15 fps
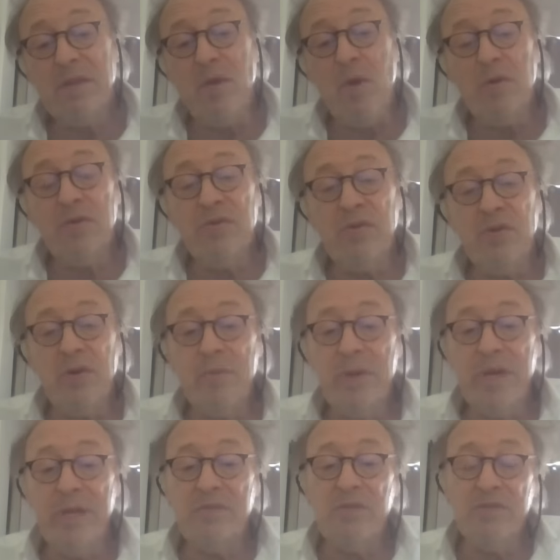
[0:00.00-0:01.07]
long-term
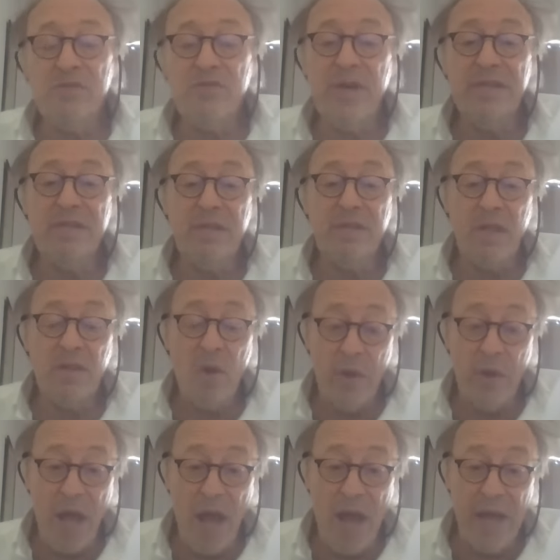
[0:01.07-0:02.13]
interest rates are not
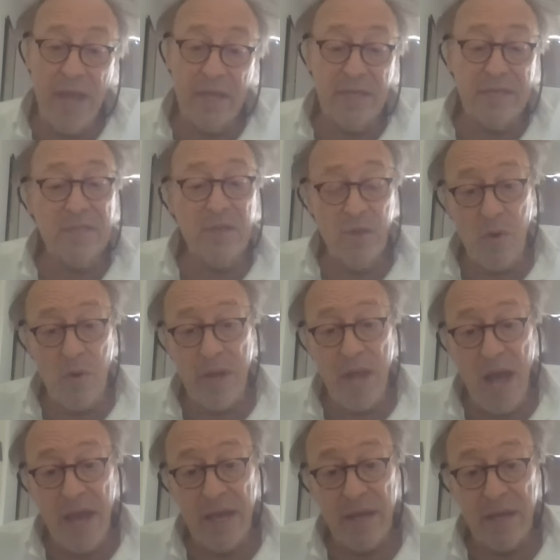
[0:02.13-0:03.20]
going higher, they're still going
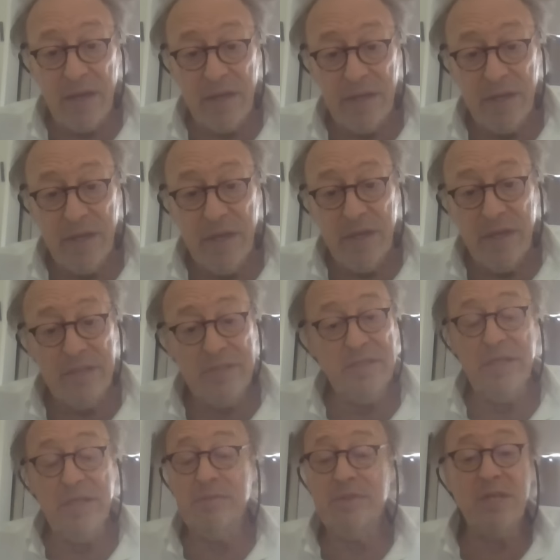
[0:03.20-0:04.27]
higher. It
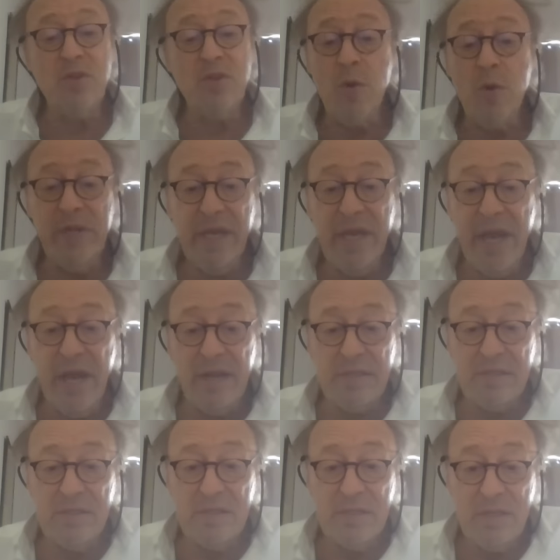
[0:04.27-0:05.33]
seems that nobody
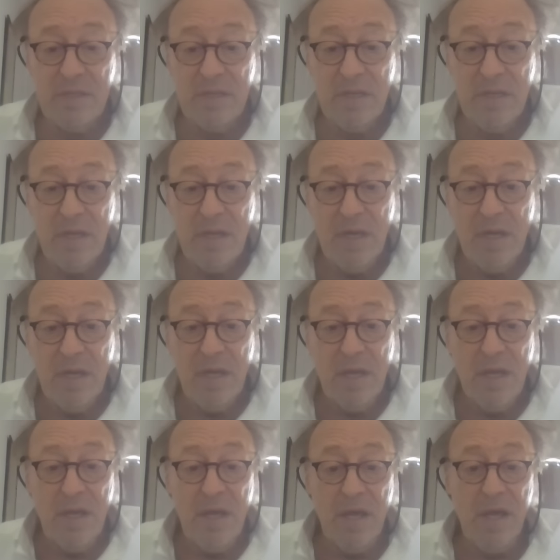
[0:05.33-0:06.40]
cares.
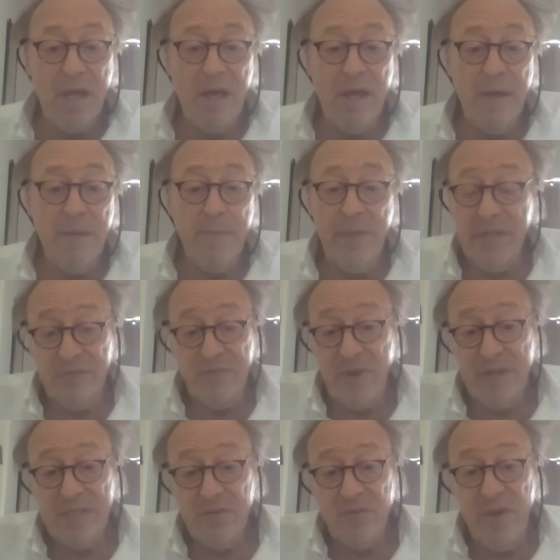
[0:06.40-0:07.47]
Uh, it's
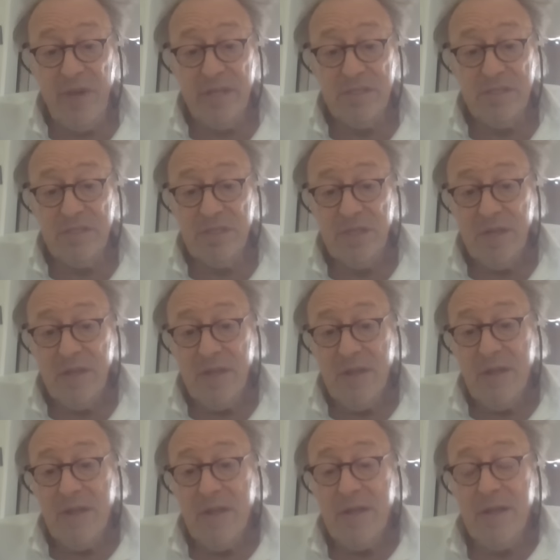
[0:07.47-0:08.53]
very strange.
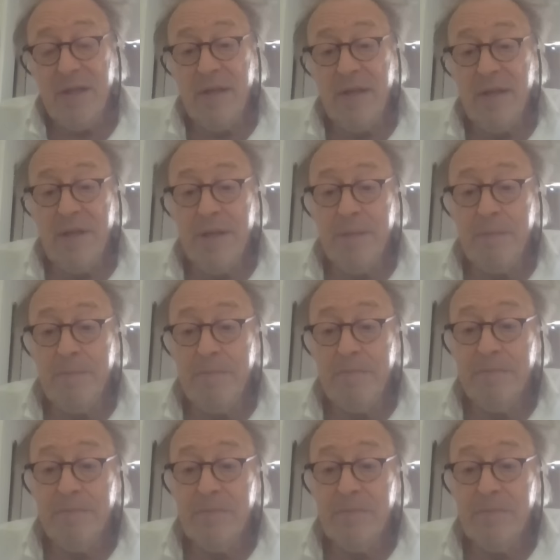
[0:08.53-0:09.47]
Um,